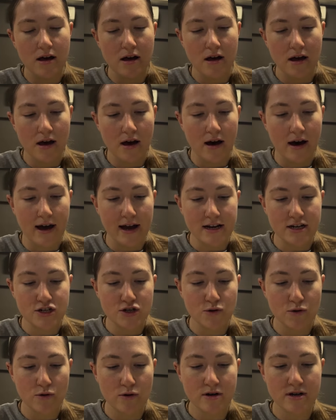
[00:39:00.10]
I
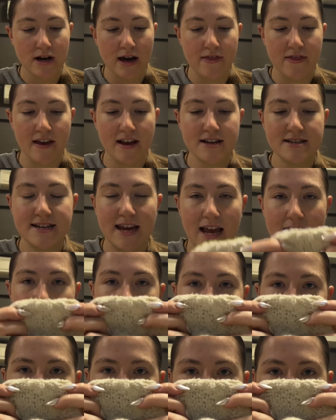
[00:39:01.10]
took, I think, 10
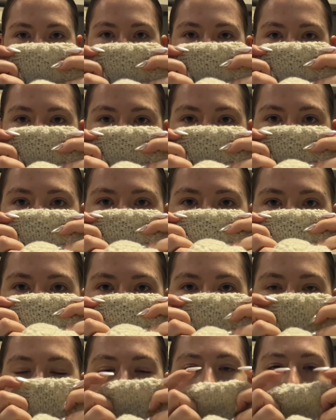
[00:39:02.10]
stitches
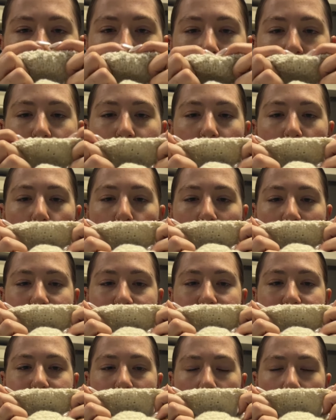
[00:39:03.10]
from one
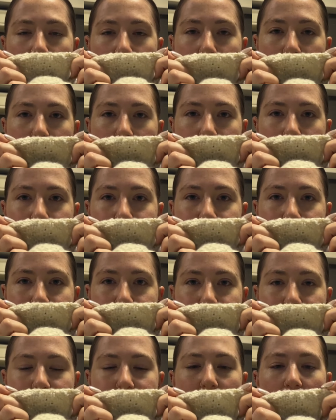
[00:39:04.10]
side
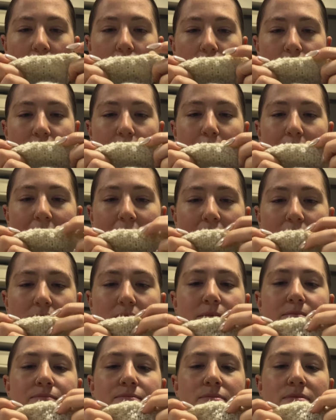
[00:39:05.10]
of the
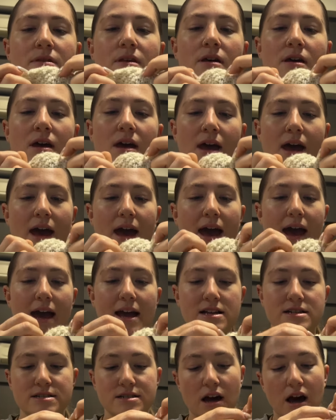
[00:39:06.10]
bag
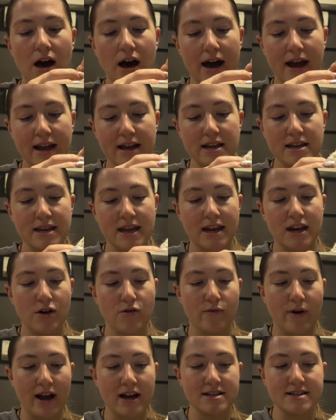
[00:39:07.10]
and I knit a
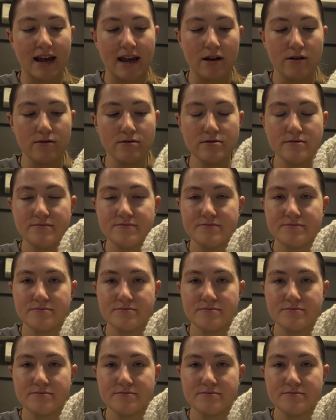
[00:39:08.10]
rectangle.